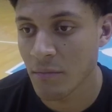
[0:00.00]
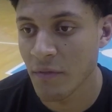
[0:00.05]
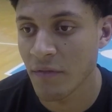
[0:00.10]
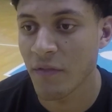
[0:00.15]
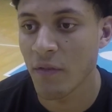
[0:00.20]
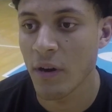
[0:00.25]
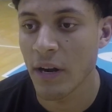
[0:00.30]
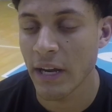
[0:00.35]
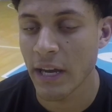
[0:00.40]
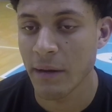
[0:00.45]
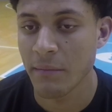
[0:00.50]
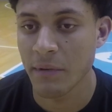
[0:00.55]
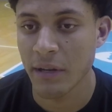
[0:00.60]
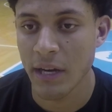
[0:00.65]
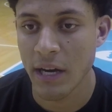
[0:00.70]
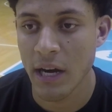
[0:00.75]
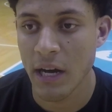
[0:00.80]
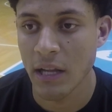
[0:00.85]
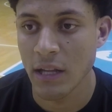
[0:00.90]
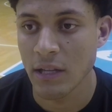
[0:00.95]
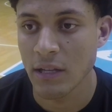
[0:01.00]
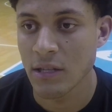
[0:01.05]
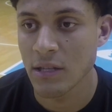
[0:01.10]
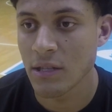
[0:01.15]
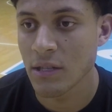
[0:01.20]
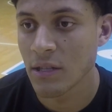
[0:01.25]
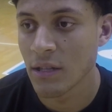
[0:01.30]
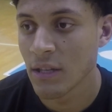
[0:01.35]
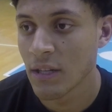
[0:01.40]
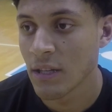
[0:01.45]
Before I came to college,
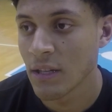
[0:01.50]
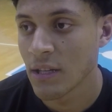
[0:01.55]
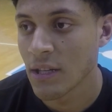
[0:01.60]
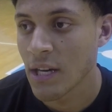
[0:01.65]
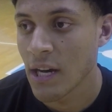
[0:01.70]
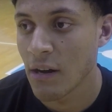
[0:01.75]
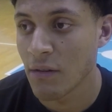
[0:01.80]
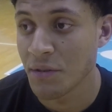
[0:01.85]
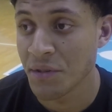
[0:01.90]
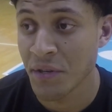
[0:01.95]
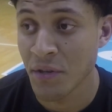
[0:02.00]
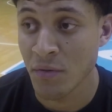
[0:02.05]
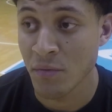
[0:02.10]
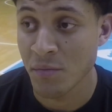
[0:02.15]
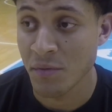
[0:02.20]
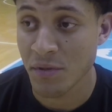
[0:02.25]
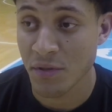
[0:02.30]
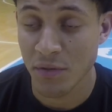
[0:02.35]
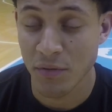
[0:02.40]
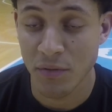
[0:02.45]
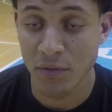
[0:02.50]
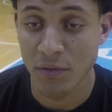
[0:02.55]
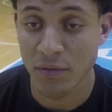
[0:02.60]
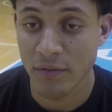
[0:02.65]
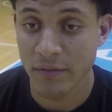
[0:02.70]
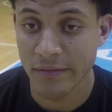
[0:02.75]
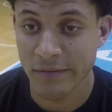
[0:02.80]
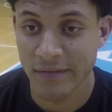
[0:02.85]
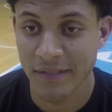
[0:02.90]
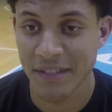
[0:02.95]
I was homeschooled,
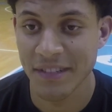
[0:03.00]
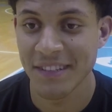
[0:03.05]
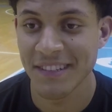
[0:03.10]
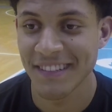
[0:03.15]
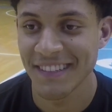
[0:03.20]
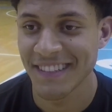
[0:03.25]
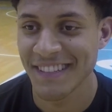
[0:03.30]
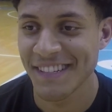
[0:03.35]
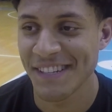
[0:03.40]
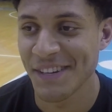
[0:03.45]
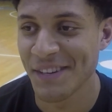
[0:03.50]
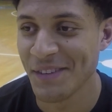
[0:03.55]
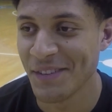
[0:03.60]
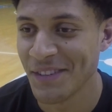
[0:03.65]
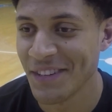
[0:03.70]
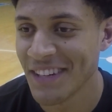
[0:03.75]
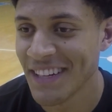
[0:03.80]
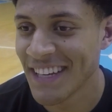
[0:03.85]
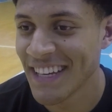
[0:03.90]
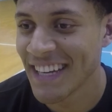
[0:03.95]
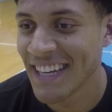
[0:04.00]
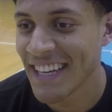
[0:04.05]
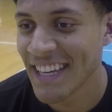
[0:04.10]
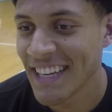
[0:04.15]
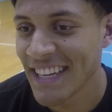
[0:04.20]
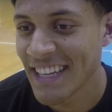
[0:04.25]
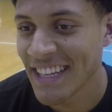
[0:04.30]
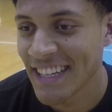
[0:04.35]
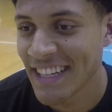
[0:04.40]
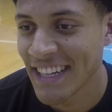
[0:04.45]
so
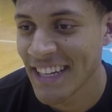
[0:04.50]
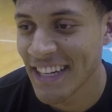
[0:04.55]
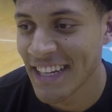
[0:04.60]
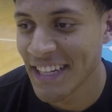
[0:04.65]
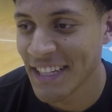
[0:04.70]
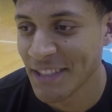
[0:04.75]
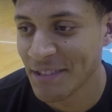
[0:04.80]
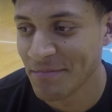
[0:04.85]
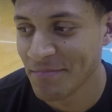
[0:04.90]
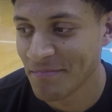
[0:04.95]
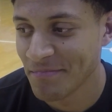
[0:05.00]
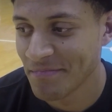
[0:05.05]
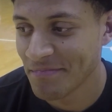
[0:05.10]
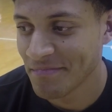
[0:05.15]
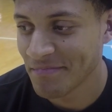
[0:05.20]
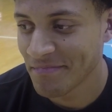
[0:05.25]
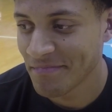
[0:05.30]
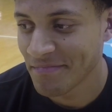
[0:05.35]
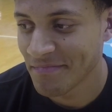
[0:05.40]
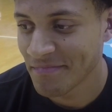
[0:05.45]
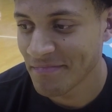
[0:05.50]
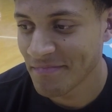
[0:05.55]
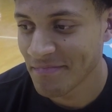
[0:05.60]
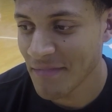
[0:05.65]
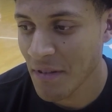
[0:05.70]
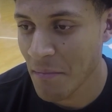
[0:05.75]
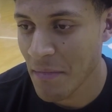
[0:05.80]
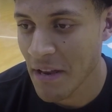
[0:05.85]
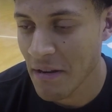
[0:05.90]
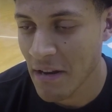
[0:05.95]

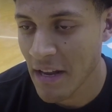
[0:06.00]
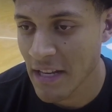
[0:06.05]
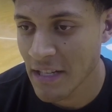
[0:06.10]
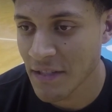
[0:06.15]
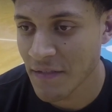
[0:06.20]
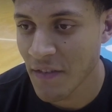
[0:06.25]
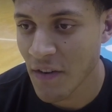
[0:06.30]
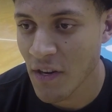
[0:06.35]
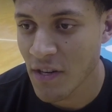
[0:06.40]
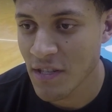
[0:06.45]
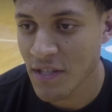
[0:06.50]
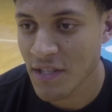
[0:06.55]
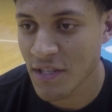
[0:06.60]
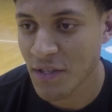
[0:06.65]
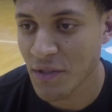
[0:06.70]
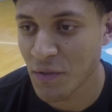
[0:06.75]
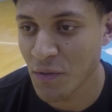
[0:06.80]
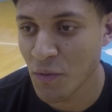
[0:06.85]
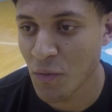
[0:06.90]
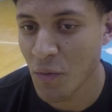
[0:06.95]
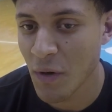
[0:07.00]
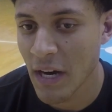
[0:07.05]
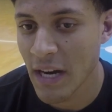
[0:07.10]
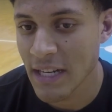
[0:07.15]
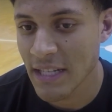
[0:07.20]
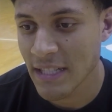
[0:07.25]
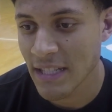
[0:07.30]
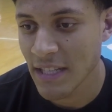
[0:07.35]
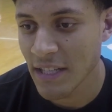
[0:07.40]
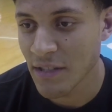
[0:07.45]
as far as
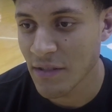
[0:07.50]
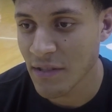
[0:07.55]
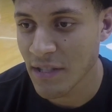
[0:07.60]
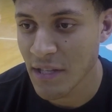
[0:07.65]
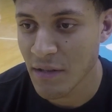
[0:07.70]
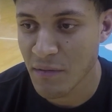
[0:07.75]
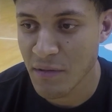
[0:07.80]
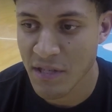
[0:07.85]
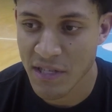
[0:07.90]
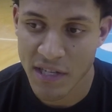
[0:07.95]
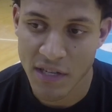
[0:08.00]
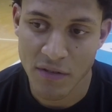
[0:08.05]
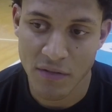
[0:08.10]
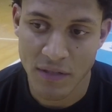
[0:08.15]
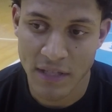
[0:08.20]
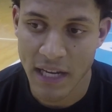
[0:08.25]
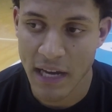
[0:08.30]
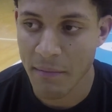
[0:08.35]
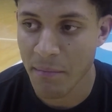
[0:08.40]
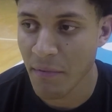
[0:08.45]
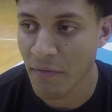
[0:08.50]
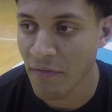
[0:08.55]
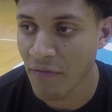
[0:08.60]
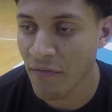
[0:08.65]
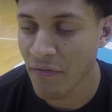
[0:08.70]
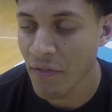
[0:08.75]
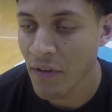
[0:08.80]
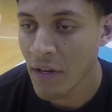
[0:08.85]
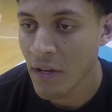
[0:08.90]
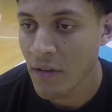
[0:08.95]
school-wise goes, there was no type of,
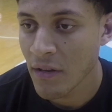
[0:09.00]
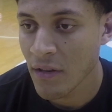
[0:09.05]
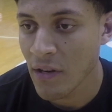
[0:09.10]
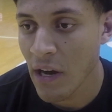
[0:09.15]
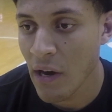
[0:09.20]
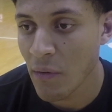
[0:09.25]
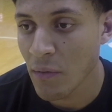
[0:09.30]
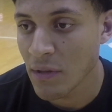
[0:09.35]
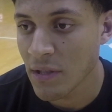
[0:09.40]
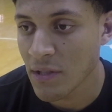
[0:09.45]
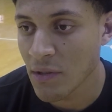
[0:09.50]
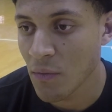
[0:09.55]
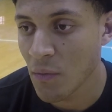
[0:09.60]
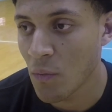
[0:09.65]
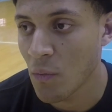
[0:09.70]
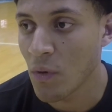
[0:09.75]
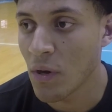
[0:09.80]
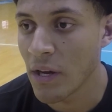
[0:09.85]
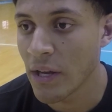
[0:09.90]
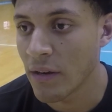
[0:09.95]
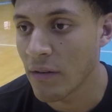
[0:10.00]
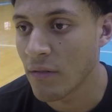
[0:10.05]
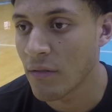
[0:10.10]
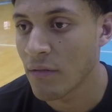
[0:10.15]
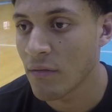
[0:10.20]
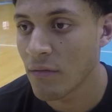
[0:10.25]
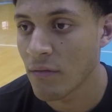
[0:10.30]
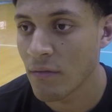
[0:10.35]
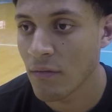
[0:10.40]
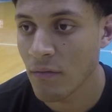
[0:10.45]
I went to one
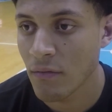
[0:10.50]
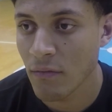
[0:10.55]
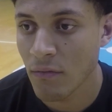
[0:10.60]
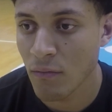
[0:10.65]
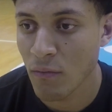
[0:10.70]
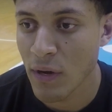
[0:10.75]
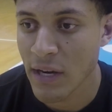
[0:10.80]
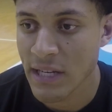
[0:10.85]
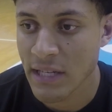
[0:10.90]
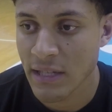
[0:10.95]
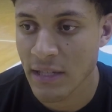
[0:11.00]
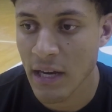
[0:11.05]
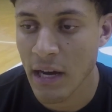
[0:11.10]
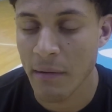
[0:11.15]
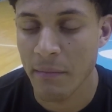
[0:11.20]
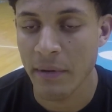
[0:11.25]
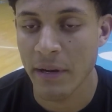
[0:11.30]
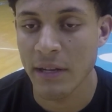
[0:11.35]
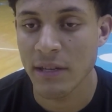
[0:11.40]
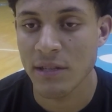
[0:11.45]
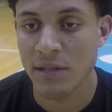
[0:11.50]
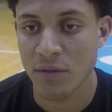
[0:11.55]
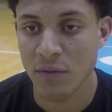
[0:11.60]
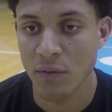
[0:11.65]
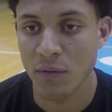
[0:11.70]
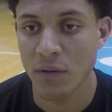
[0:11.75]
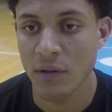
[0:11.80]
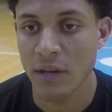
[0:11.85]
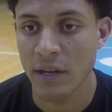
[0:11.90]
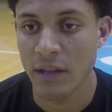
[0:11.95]
race-dominant
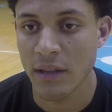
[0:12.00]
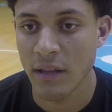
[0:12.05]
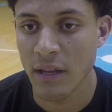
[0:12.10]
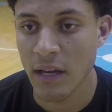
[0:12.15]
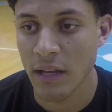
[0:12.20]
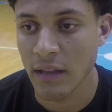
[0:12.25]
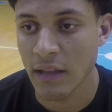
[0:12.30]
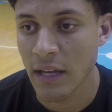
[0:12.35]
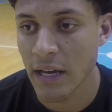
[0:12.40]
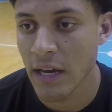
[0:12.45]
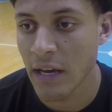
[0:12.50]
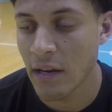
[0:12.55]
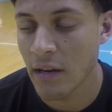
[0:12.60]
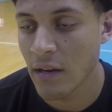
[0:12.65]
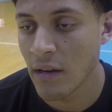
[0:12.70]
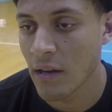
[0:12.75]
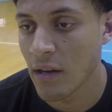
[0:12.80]
school or anything like that.